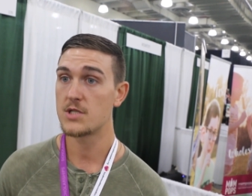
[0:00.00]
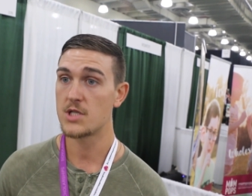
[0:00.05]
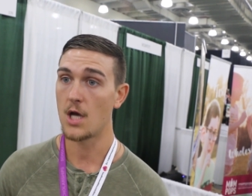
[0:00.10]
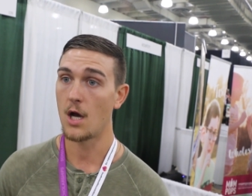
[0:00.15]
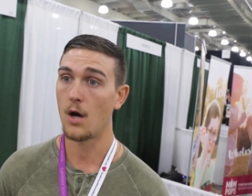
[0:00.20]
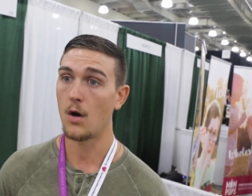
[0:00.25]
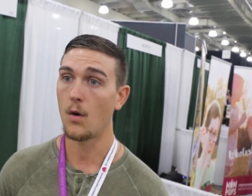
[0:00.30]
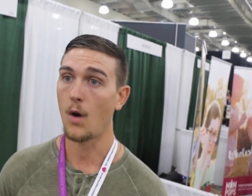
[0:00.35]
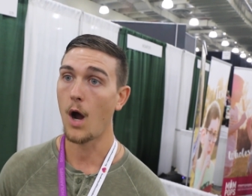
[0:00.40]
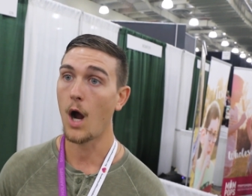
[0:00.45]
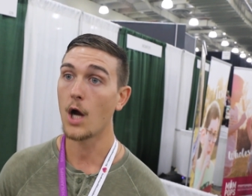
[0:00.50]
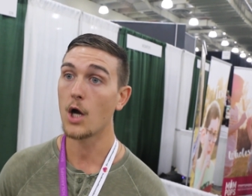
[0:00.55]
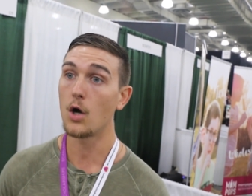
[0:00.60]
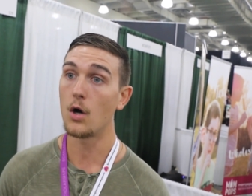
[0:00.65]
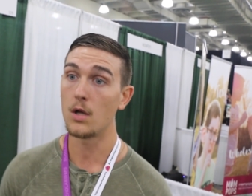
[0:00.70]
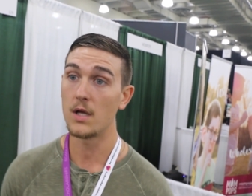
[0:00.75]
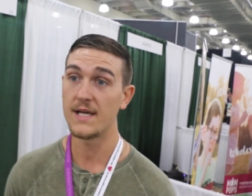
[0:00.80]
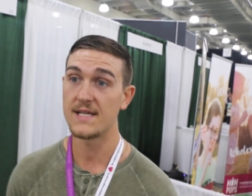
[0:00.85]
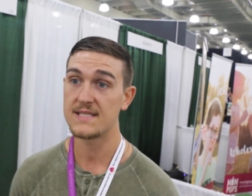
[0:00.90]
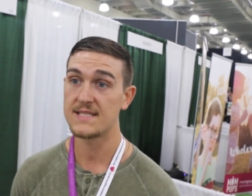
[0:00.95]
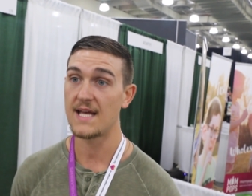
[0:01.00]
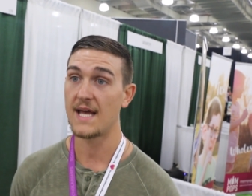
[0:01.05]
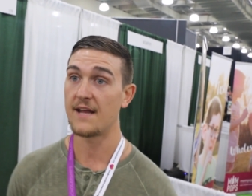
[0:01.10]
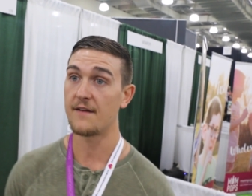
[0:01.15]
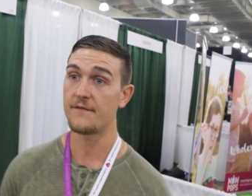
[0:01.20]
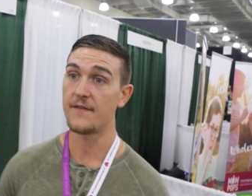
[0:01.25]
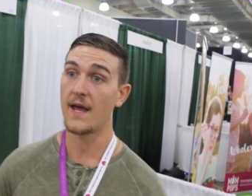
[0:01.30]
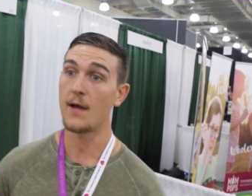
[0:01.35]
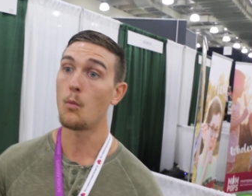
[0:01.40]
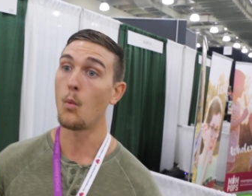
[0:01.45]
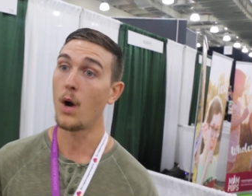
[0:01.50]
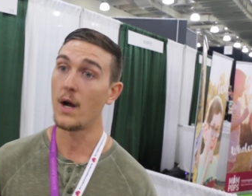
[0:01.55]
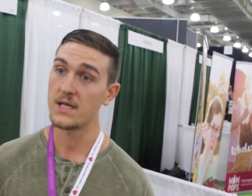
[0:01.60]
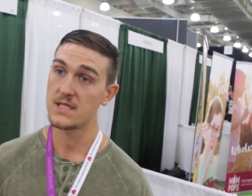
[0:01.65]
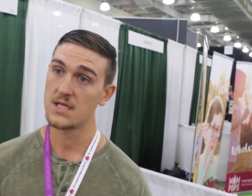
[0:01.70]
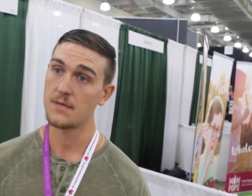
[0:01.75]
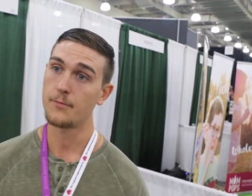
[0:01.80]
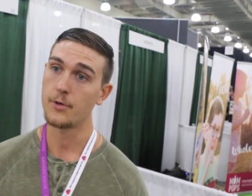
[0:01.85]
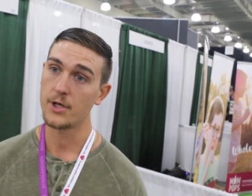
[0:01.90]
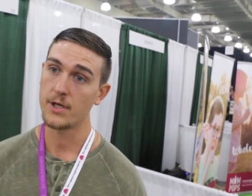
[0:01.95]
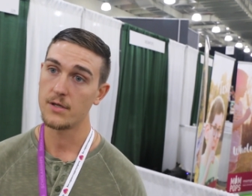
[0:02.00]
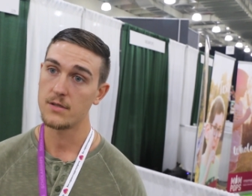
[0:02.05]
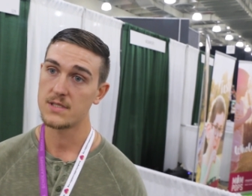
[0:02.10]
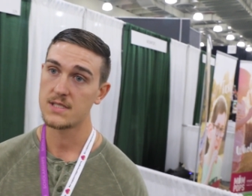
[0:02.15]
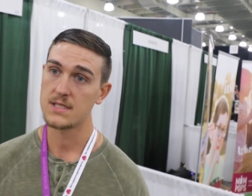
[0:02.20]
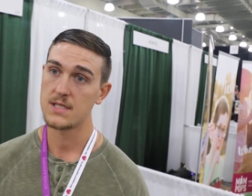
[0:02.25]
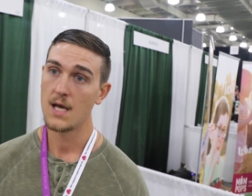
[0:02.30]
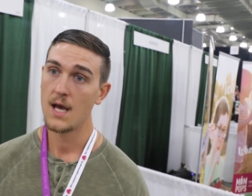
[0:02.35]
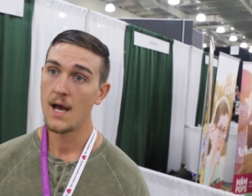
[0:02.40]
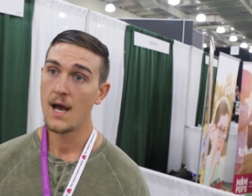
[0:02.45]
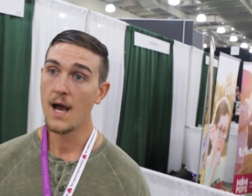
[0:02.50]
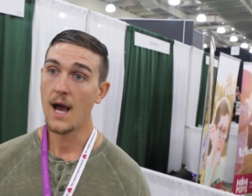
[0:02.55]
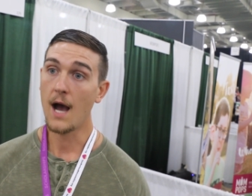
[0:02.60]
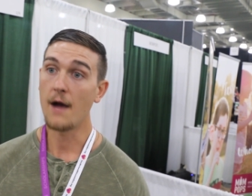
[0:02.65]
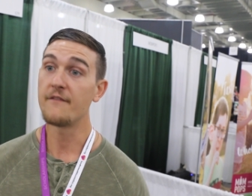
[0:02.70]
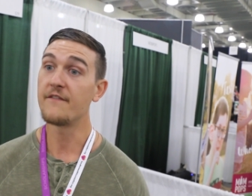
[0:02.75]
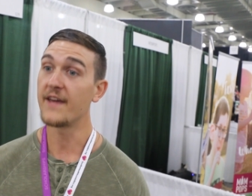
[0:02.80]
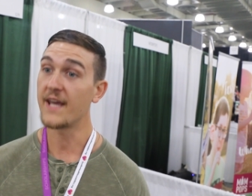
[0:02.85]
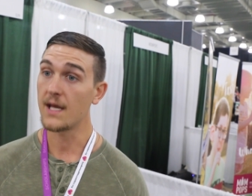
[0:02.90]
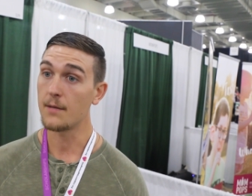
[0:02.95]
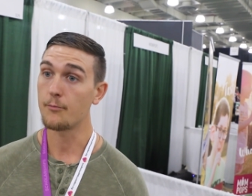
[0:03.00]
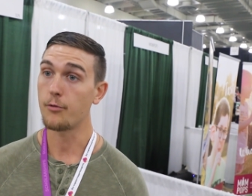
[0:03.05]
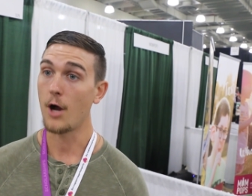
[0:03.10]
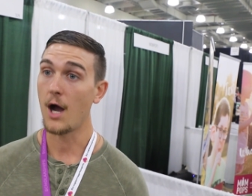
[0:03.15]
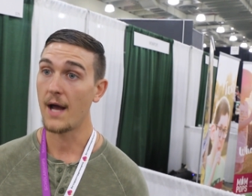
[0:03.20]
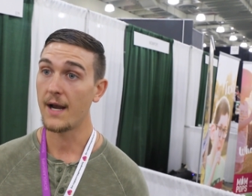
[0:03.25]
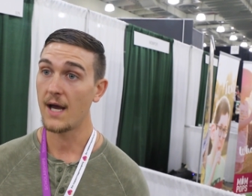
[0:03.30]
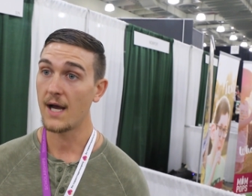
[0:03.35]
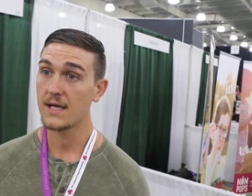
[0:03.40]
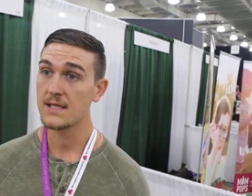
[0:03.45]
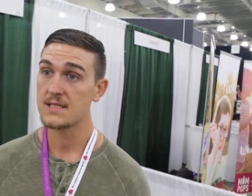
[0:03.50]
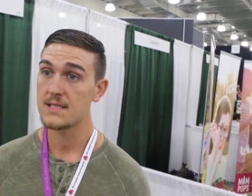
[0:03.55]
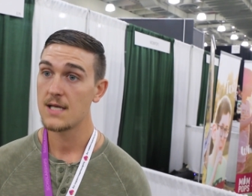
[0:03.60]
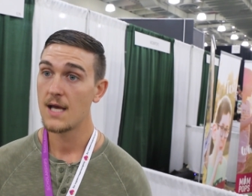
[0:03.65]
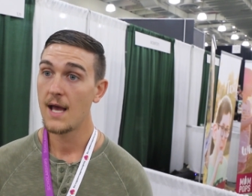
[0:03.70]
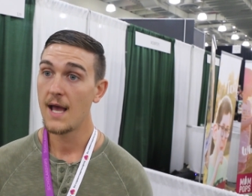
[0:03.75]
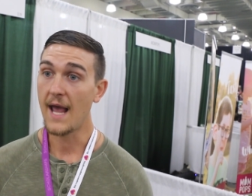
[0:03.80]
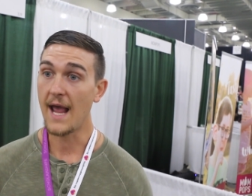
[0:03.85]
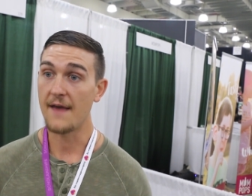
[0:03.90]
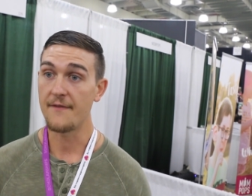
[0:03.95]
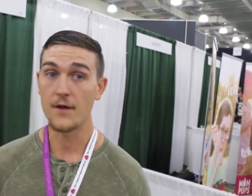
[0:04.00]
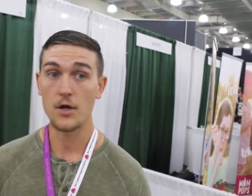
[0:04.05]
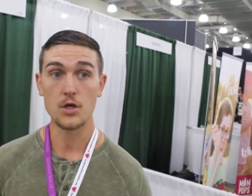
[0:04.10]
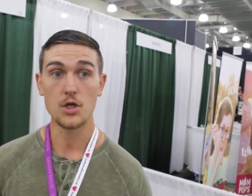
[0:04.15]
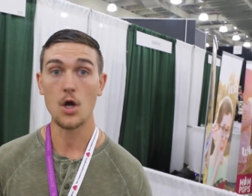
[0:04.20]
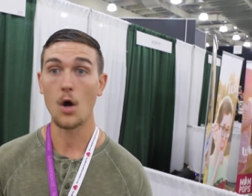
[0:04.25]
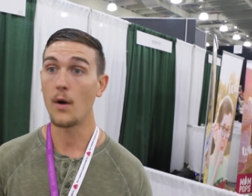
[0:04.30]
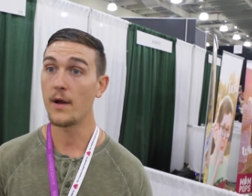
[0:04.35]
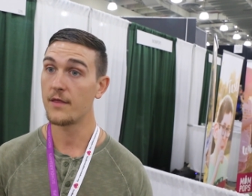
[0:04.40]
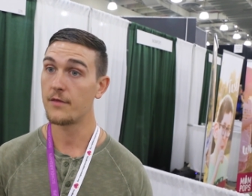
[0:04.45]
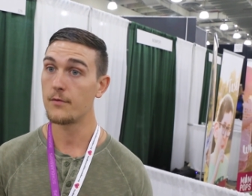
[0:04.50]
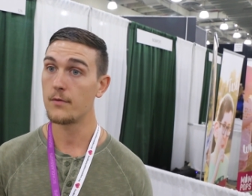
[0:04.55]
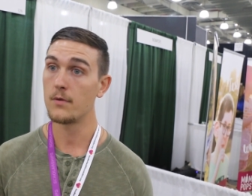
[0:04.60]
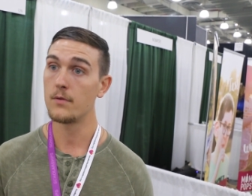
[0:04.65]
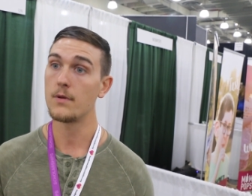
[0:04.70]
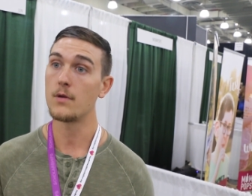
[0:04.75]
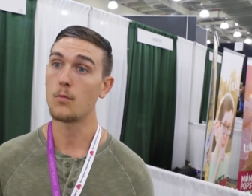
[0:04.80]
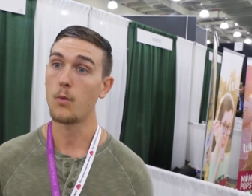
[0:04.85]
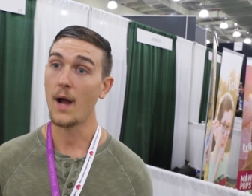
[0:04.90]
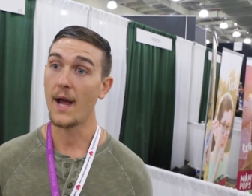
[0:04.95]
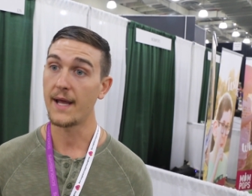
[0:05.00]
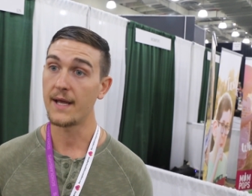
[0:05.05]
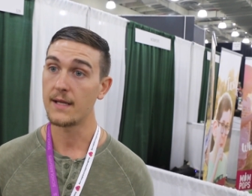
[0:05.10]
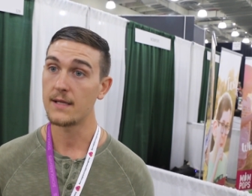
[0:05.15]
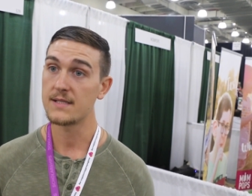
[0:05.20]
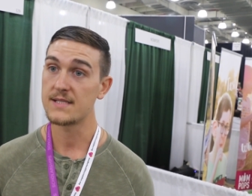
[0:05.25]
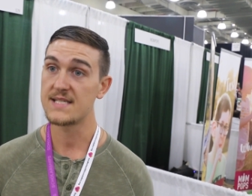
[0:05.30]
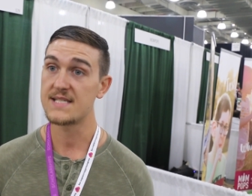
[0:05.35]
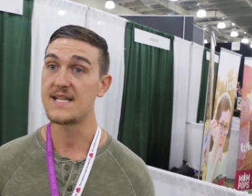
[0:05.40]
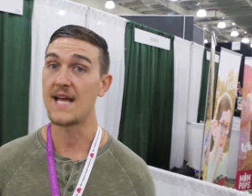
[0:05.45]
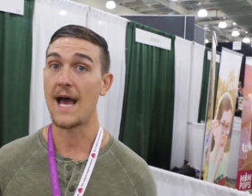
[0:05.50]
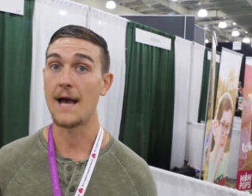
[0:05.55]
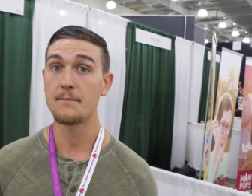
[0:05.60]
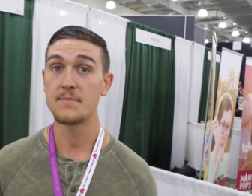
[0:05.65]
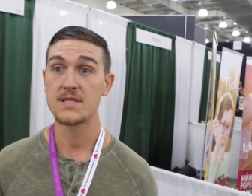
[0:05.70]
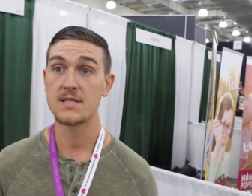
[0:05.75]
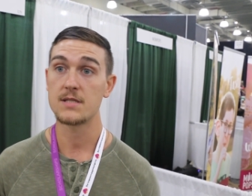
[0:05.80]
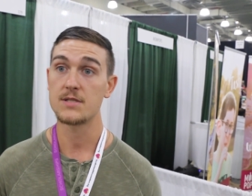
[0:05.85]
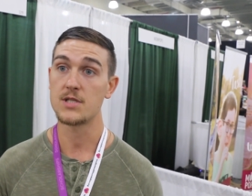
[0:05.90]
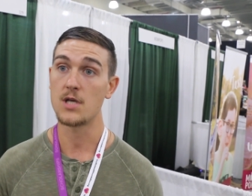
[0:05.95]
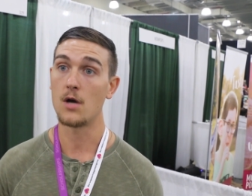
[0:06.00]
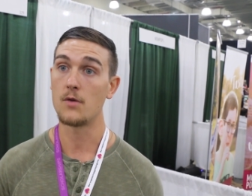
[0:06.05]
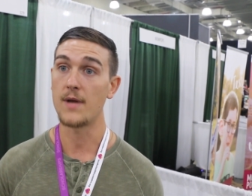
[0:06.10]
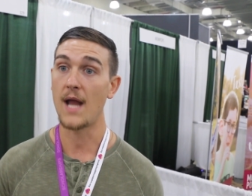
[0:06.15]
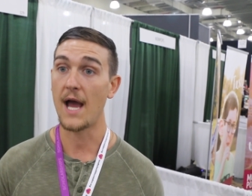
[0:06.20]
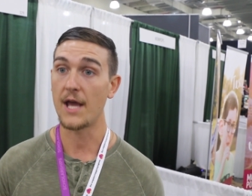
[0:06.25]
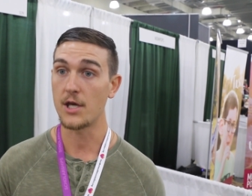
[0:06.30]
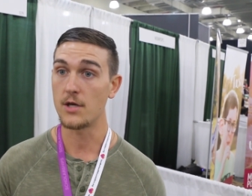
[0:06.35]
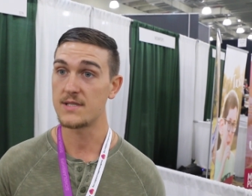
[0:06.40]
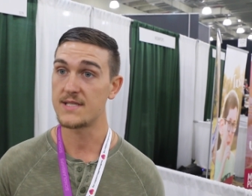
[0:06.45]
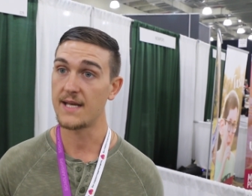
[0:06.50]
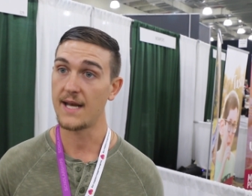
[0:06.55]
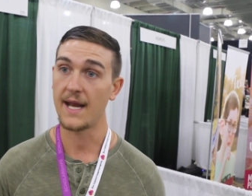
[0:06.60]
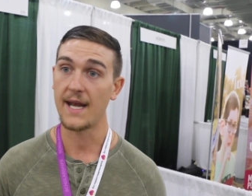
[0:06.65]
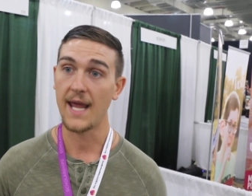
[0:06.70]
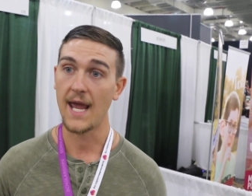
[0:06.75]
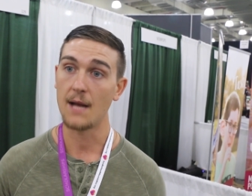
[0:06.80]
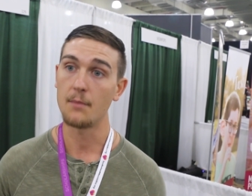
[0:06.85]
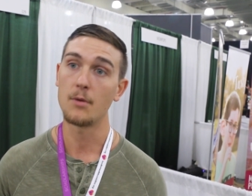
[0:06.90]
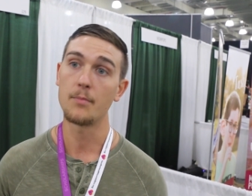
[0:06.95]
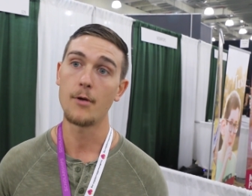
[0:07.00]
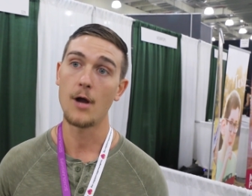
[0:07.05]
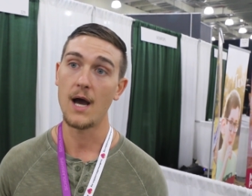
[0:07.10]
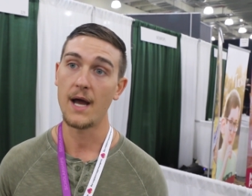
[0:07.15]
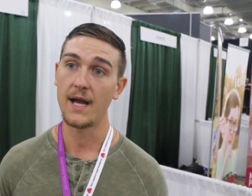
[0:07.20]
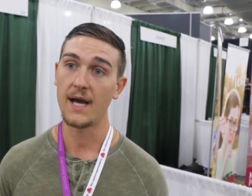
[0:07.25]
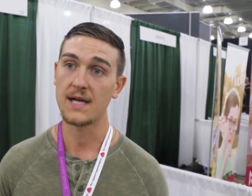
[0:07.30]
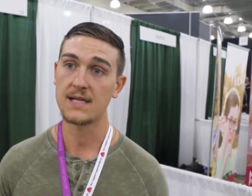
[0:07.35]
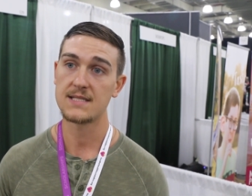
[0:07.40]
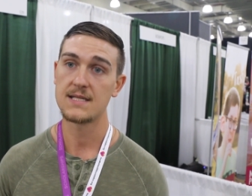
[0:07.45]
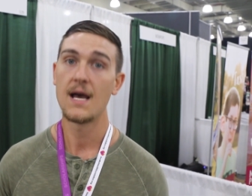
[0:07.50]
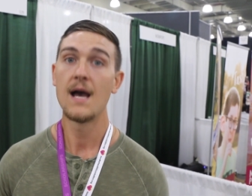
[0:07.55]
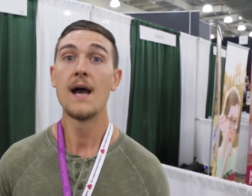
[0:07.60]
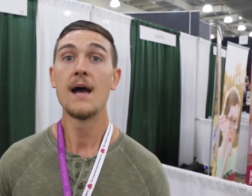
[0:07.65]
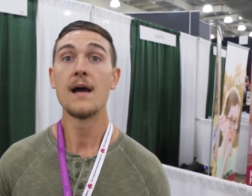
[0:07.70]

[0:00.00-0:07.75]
So our goal is that if they want to produce a vegan product and they're going through the right steps, so not using any animal products,